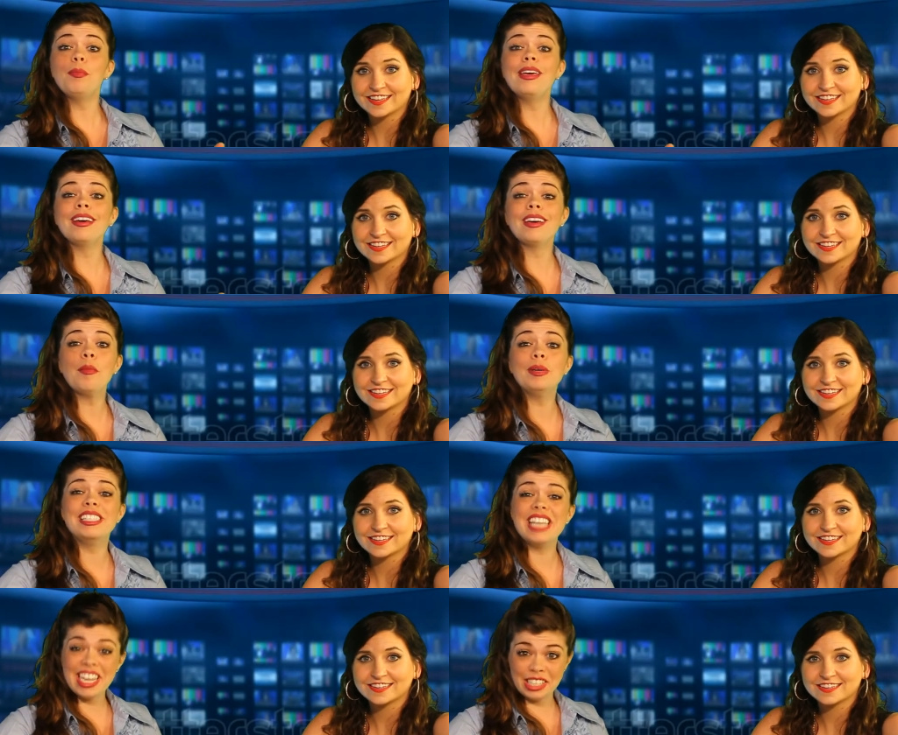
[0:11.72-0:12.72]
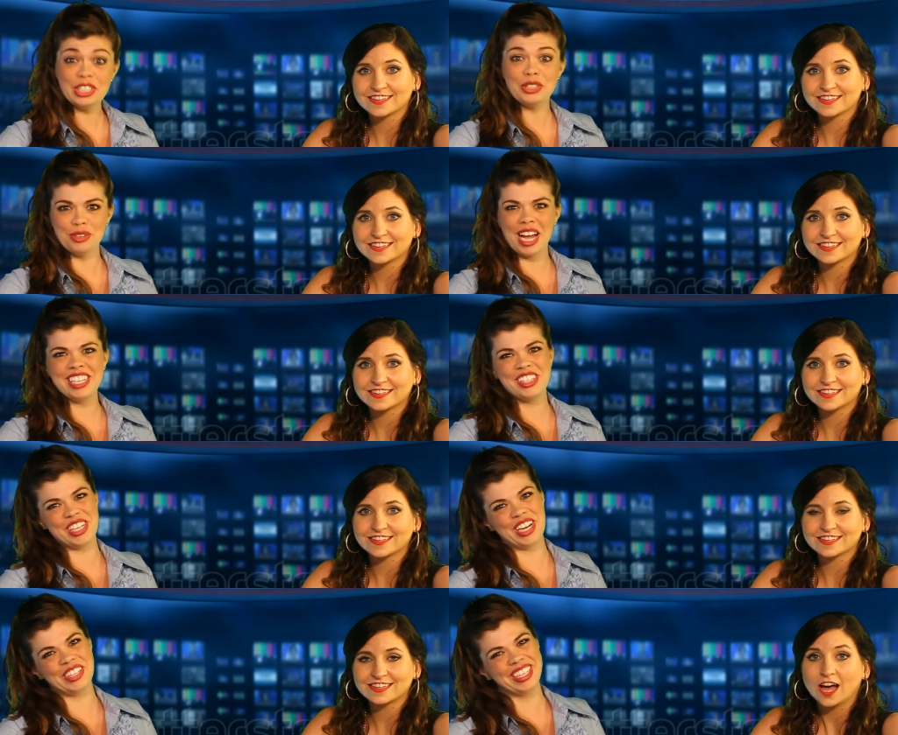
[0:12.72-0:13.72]
Speaker 1: to pick up a date in your
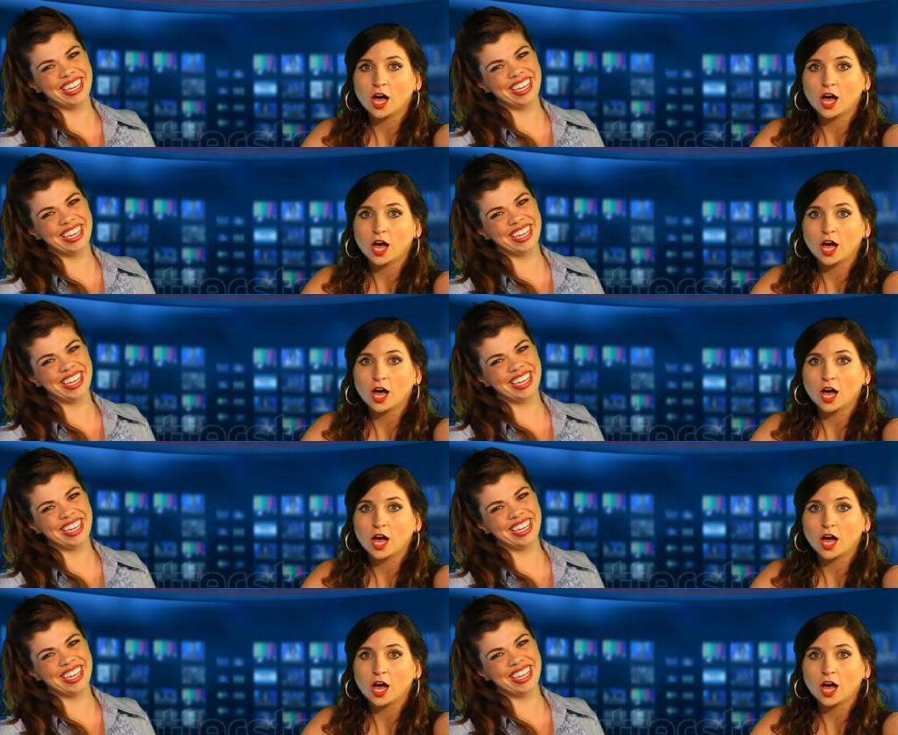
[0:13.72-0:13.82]
rideshare.